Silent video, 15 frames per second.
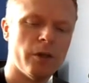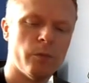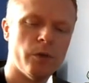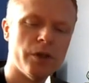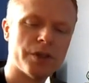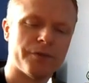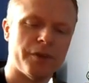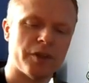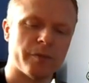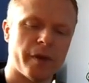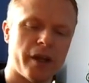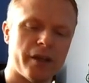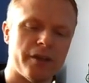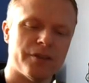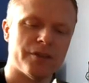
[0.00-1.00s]
one of the worst
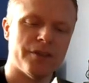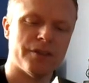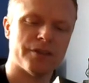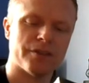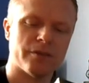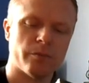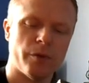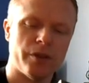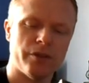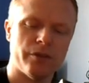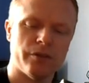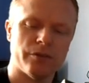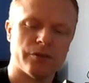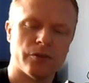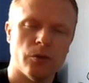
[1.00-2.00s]
things about this is when
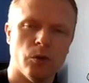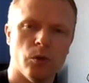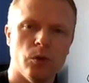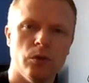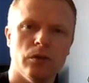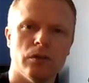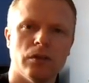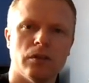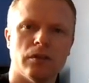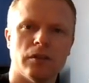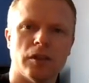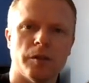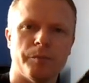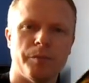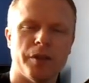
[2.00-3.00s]
you score,
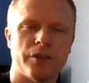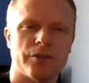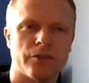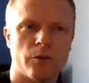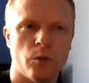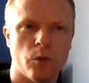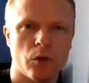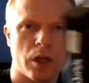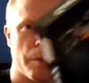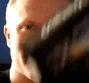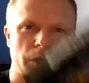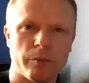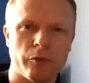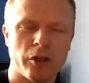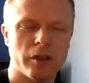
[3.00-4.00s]
the big score
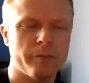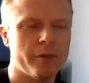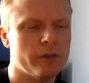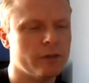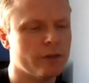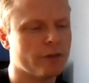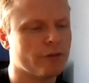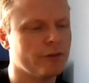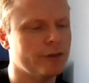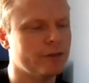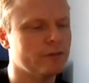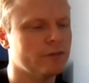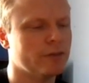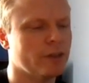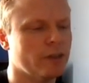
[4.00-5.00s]
comes up right in the middle of the
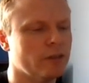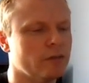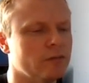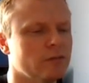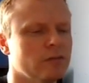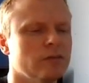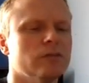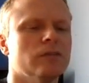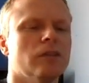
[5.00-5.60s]
screen. So